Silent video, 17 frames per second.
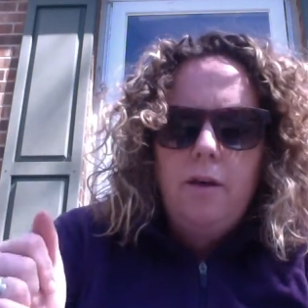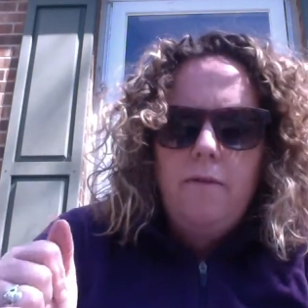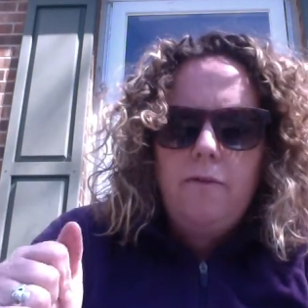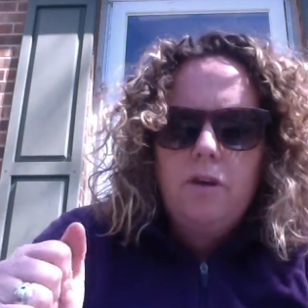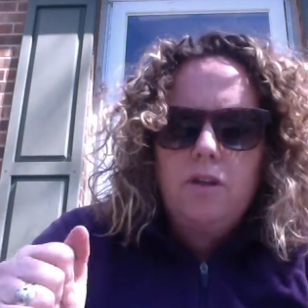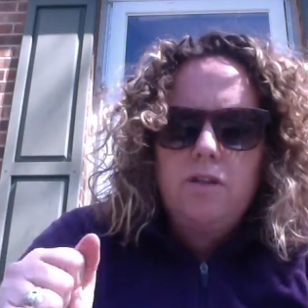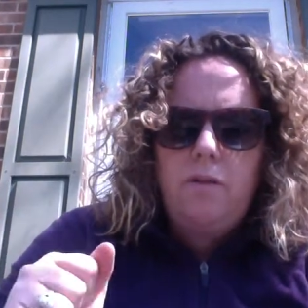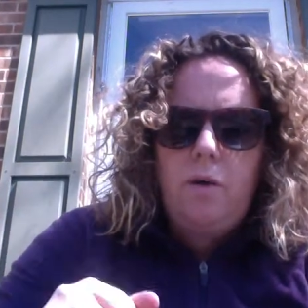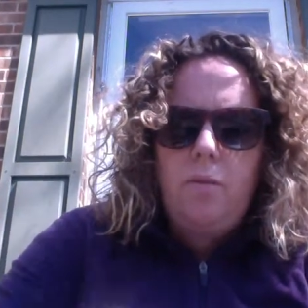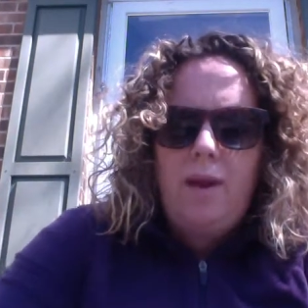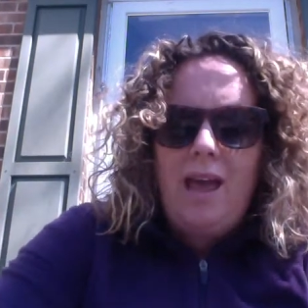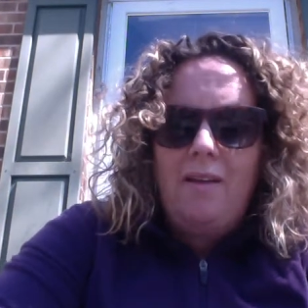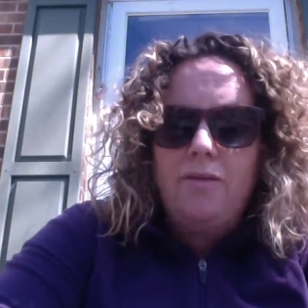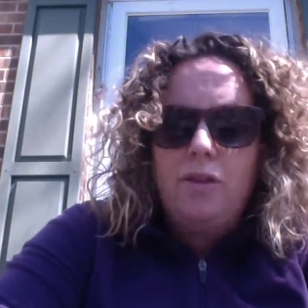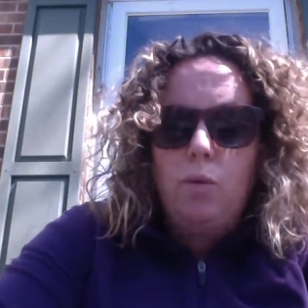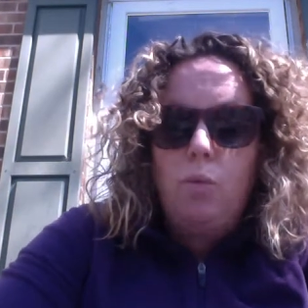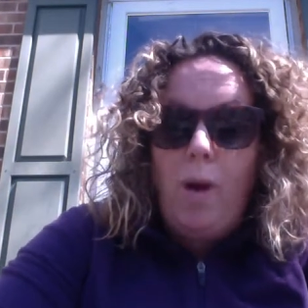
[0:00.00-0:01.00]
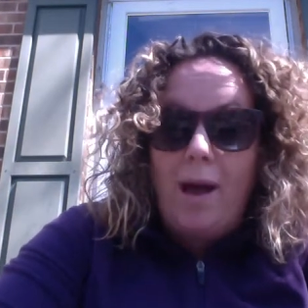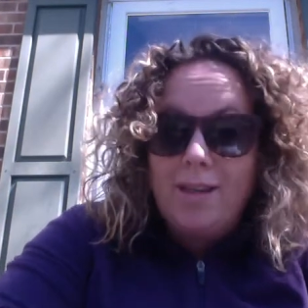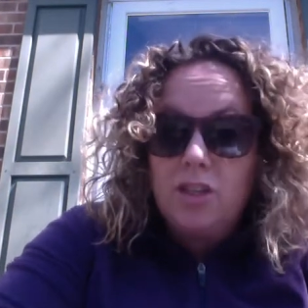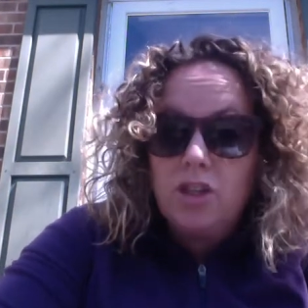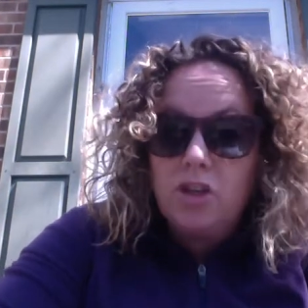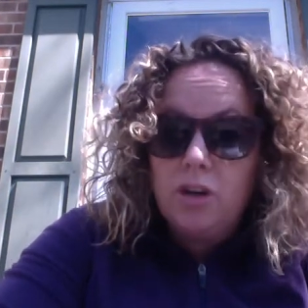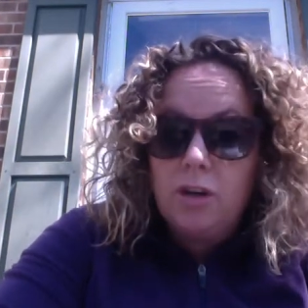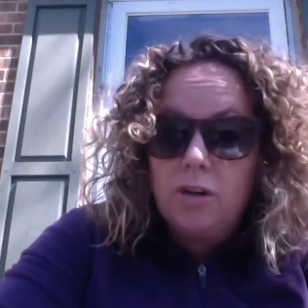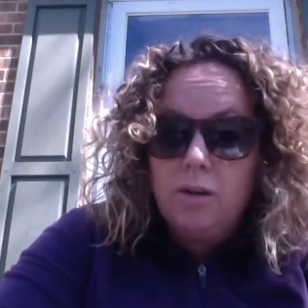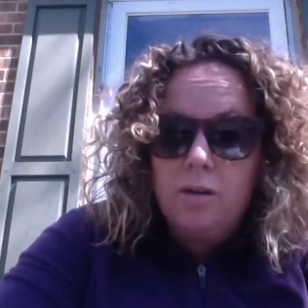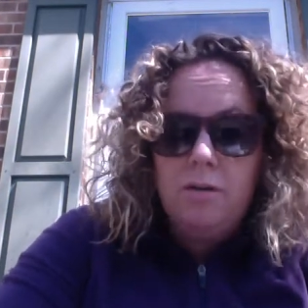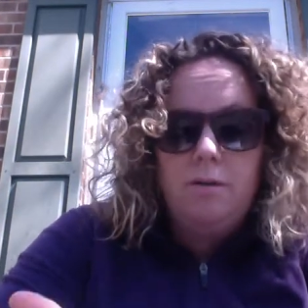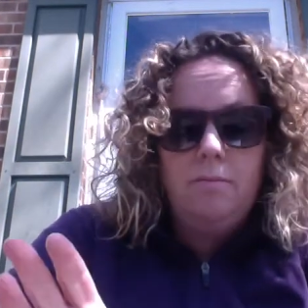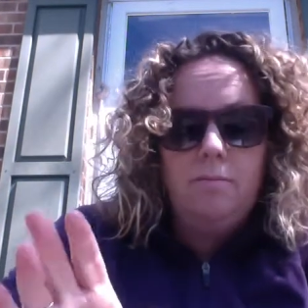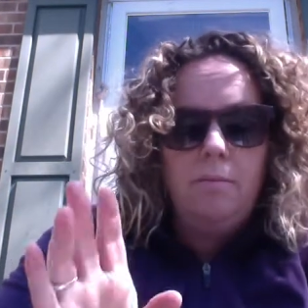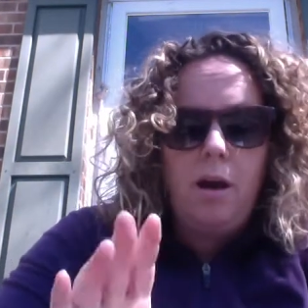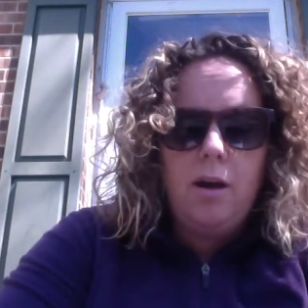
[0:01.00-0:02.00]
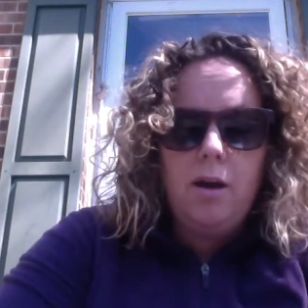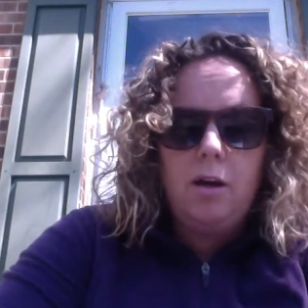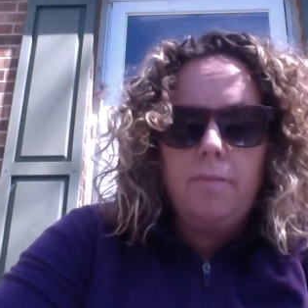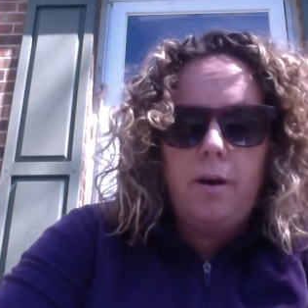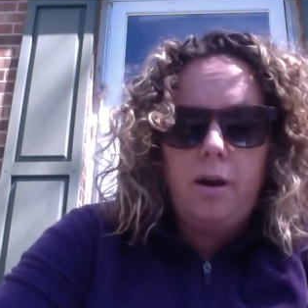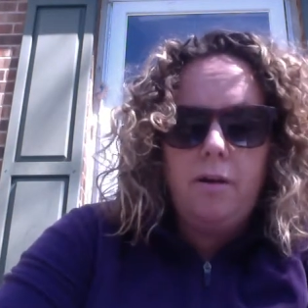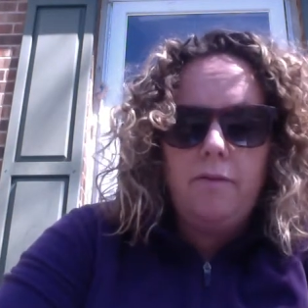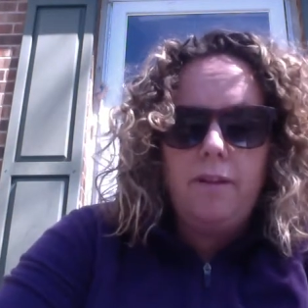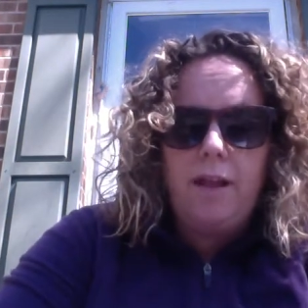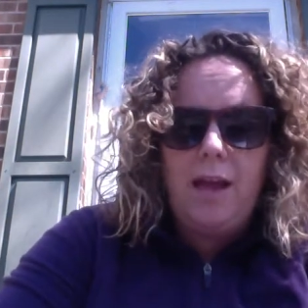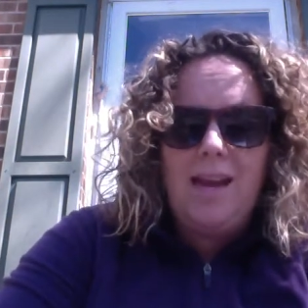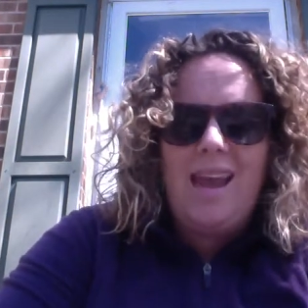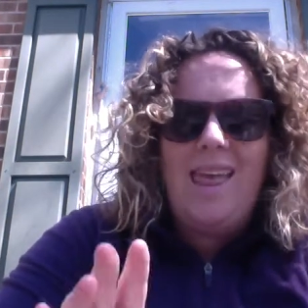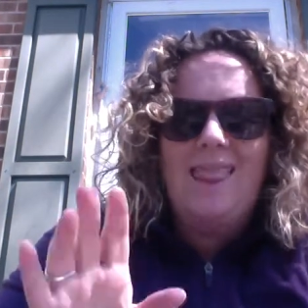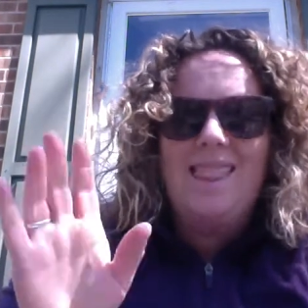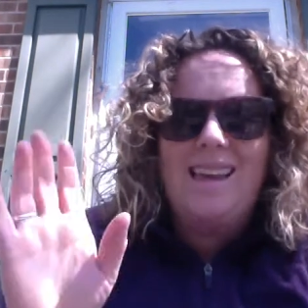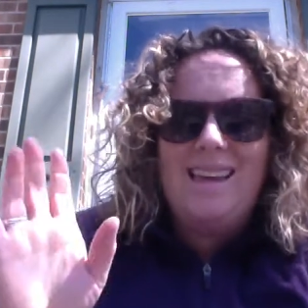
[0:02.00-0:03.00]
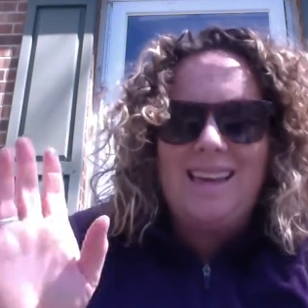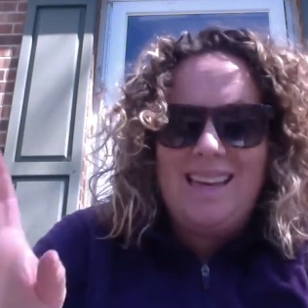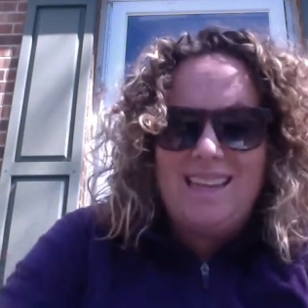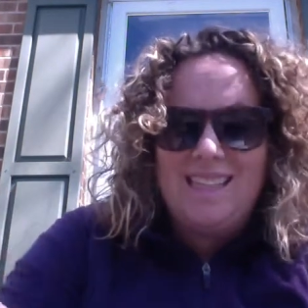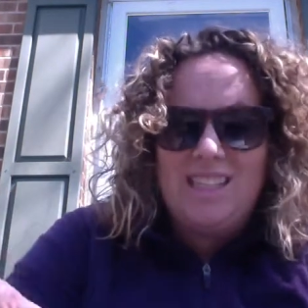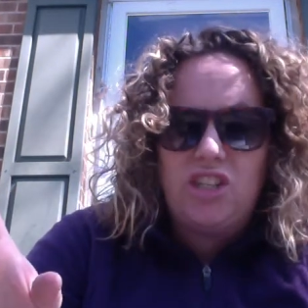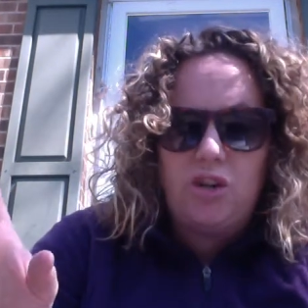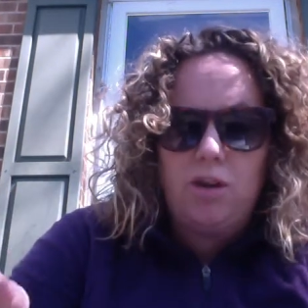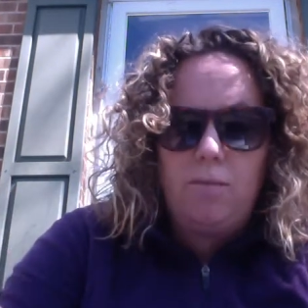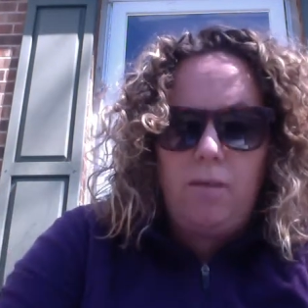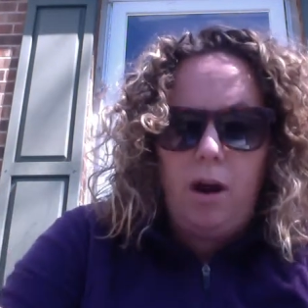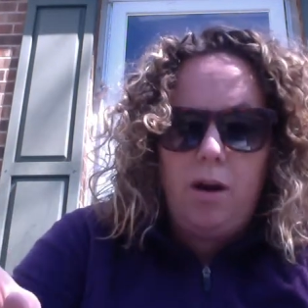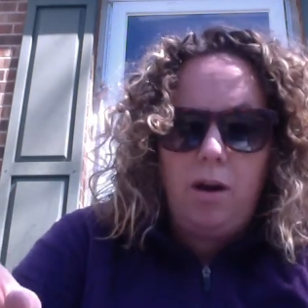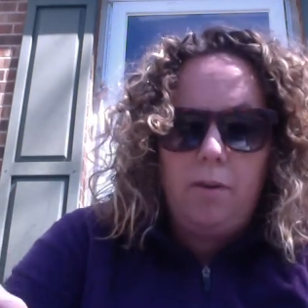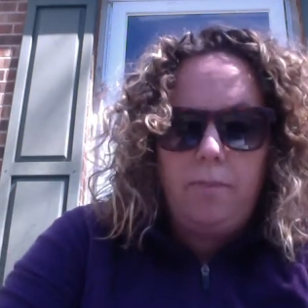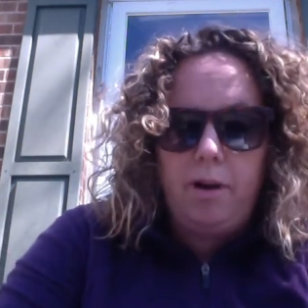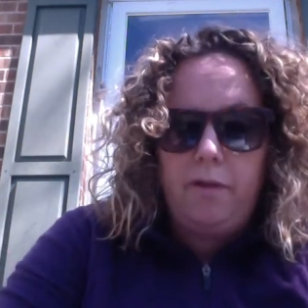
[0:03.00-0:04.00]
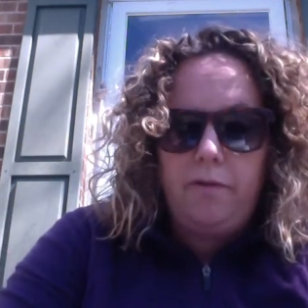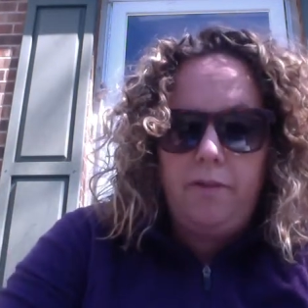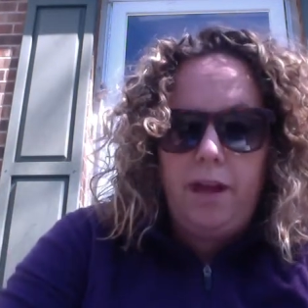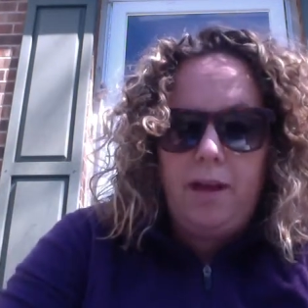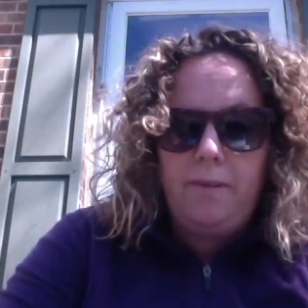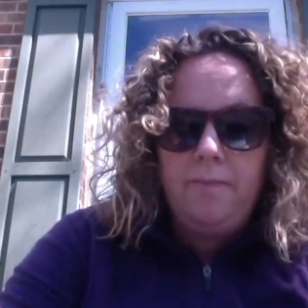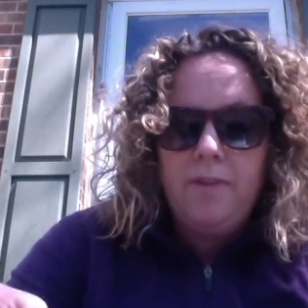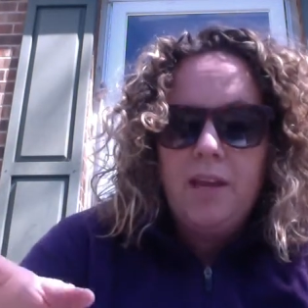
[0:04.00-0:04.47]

First of all, we have the western monarch butterfly and the eastern monarch butterfly.